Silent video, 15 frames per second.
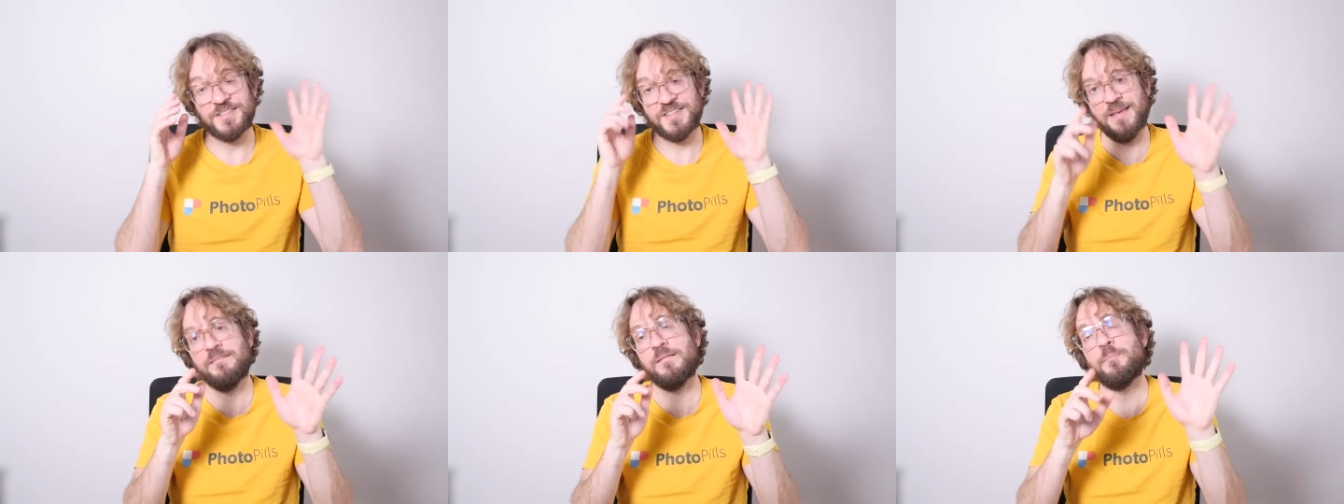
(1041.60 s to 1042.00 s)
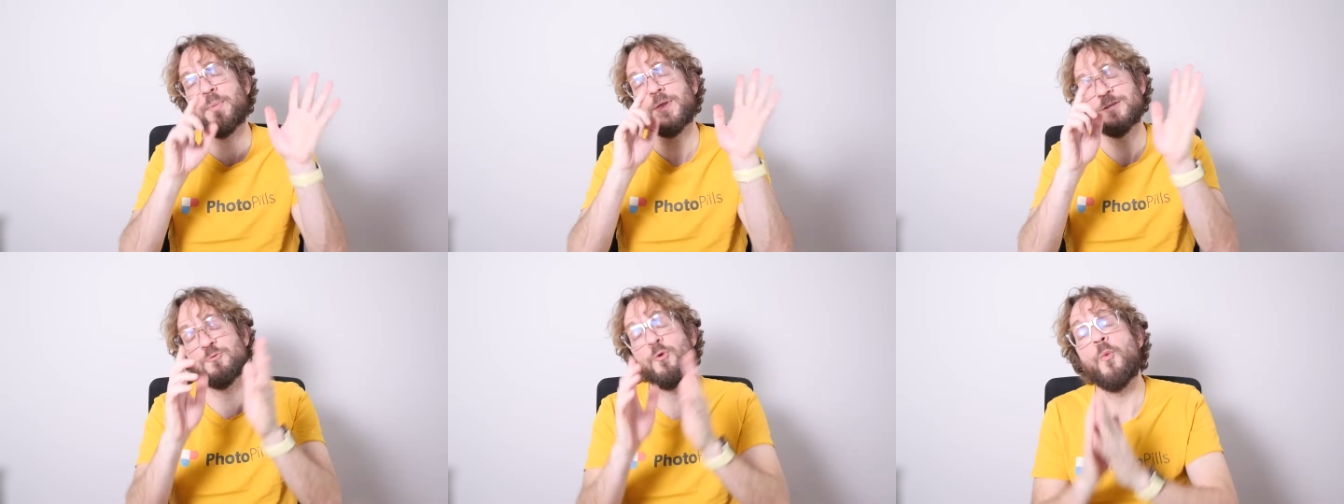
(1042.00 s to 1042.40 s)

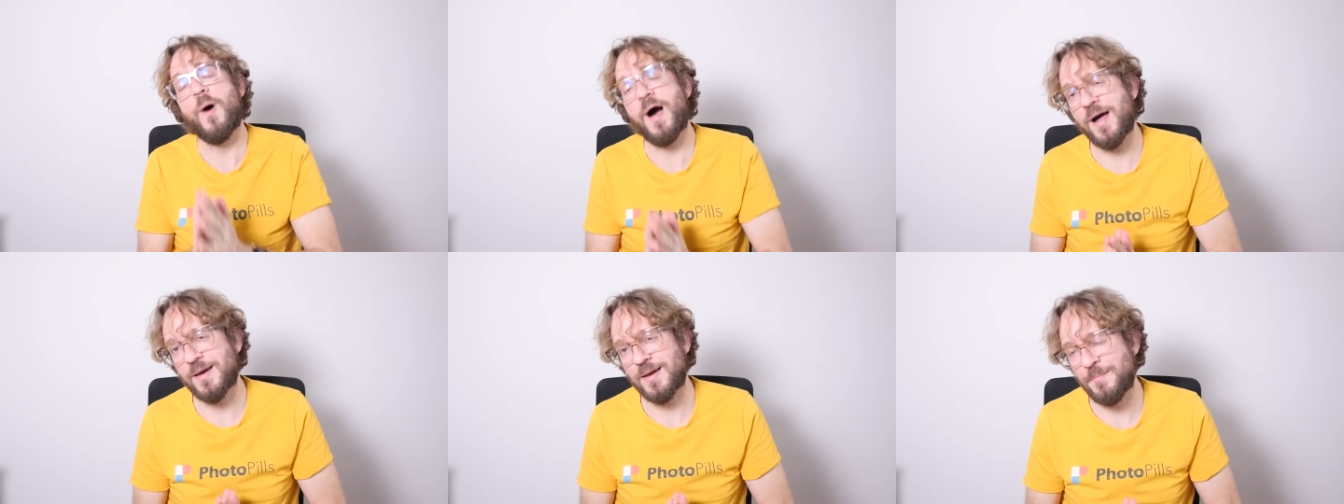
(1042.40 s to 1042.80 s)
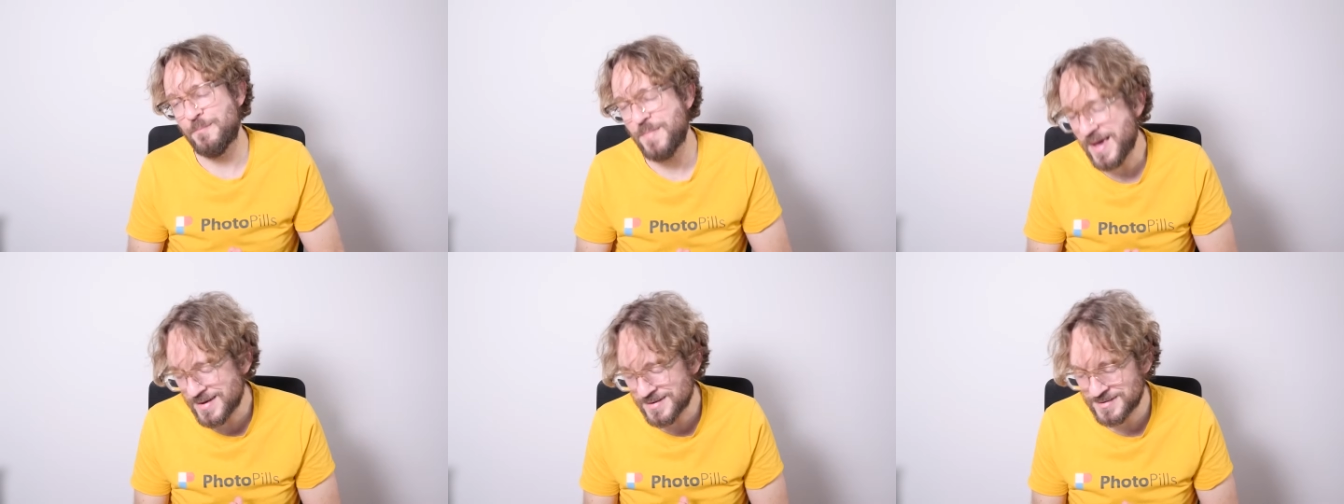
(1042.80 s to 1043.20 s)
7+1
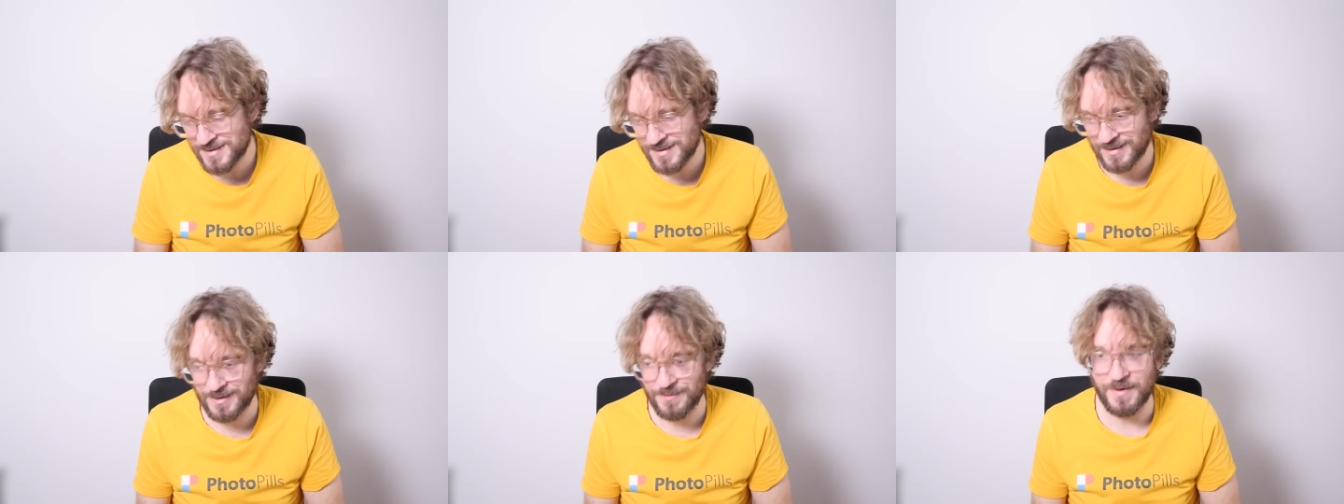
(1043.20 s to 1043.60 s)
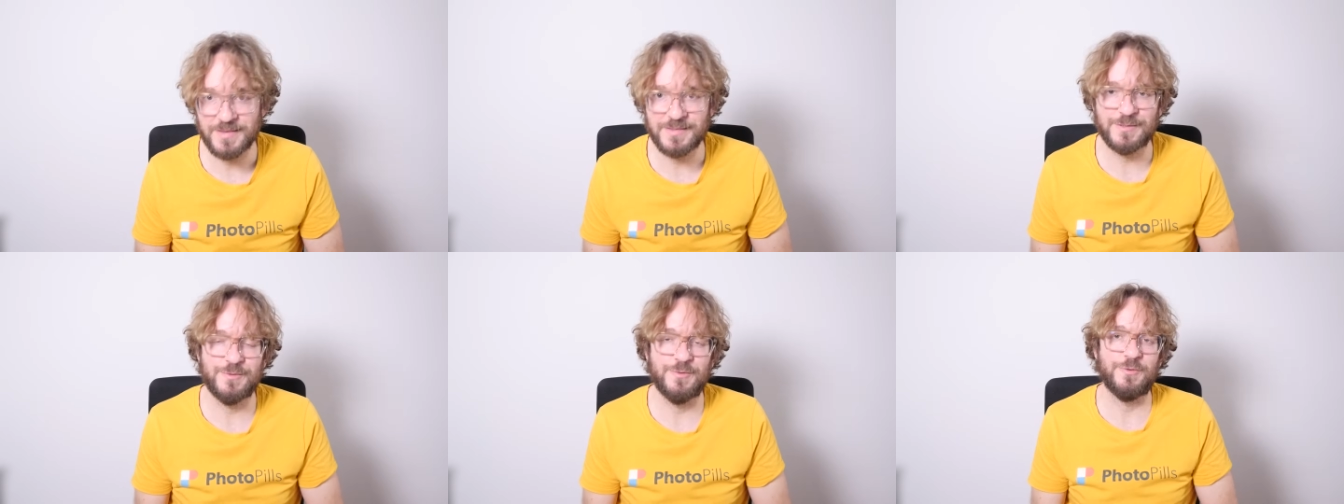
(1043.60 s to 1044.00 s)
amazing
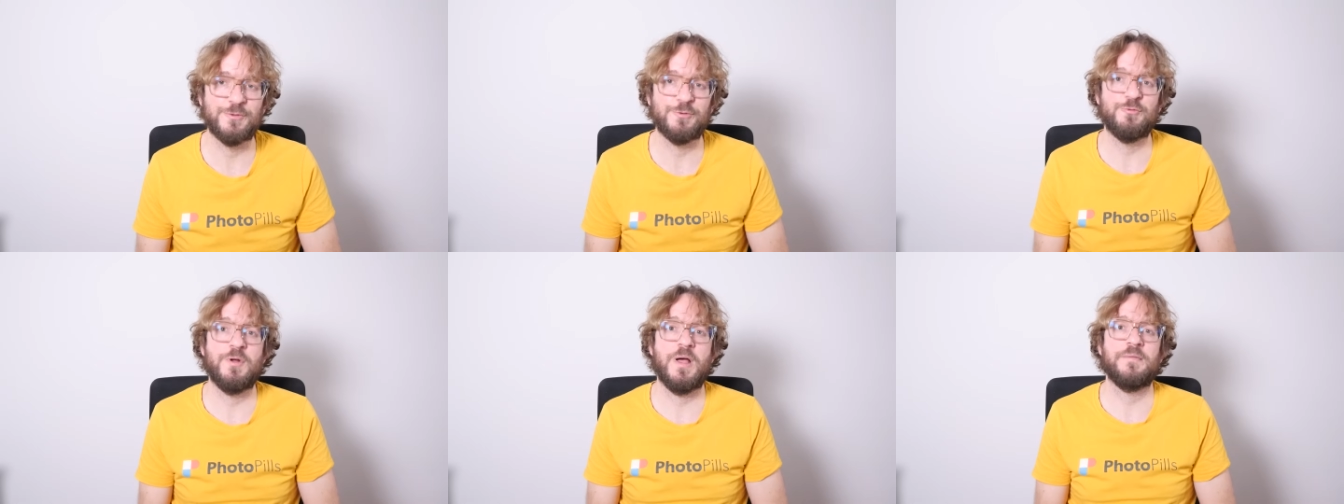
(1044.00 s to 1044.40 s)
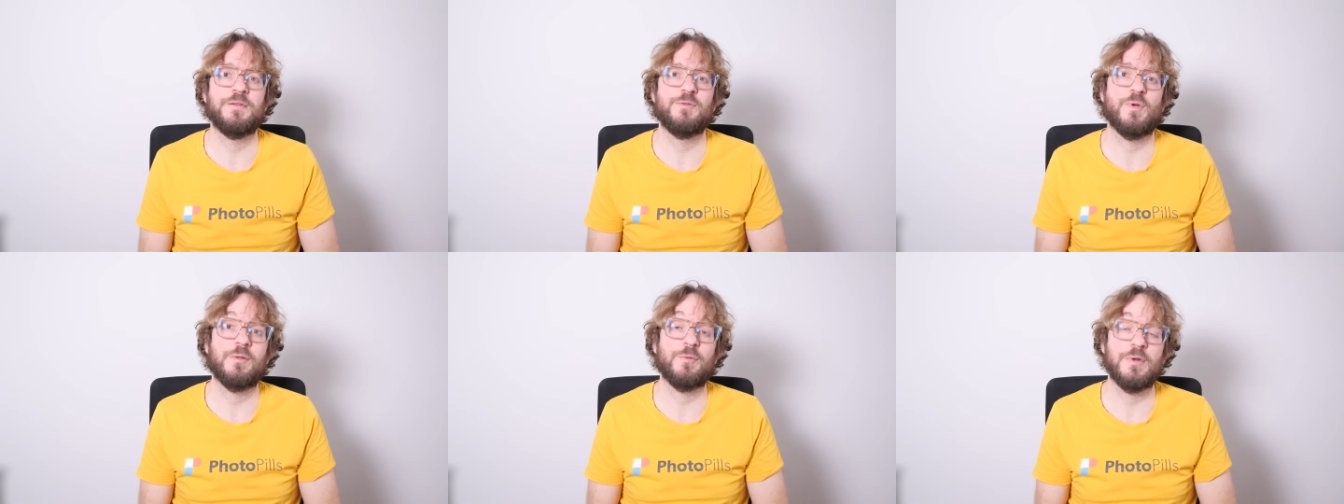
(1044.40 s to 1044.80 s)
events to photograph
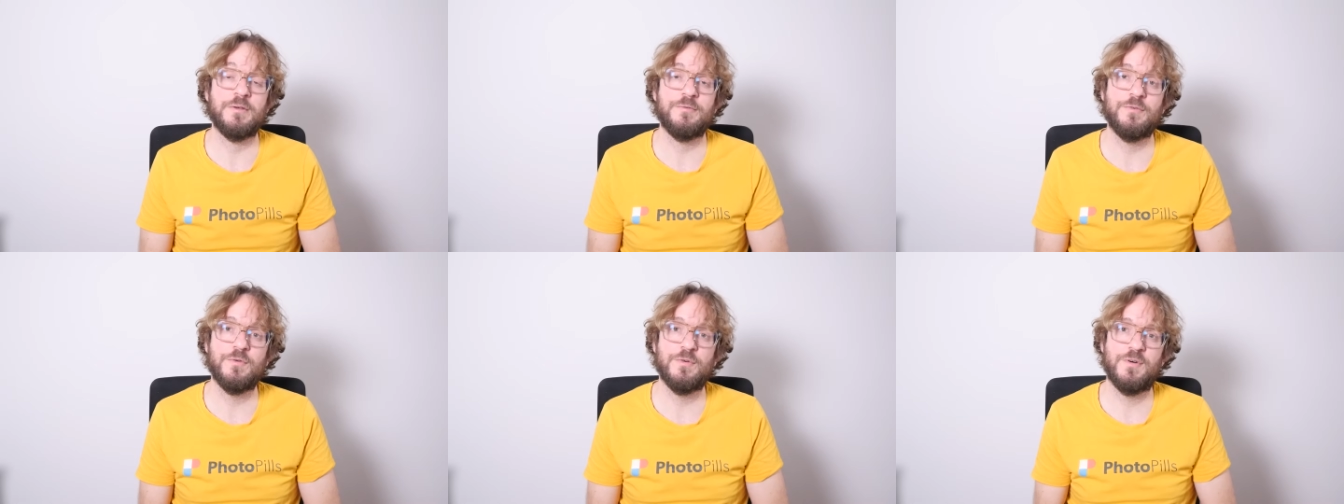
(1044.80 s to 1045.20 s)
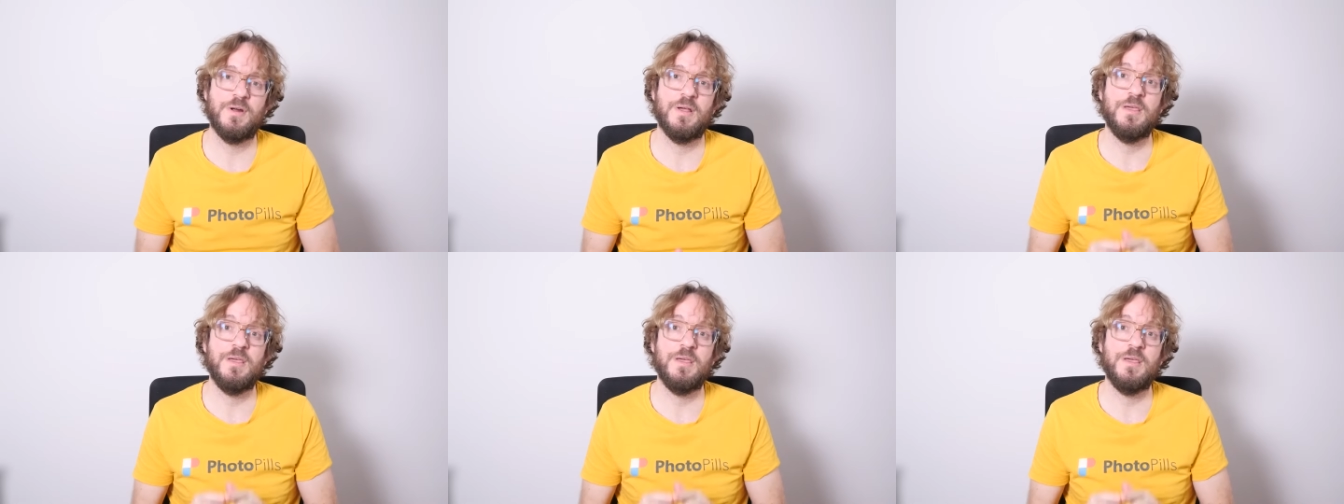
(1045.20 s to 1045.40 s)
in 2024.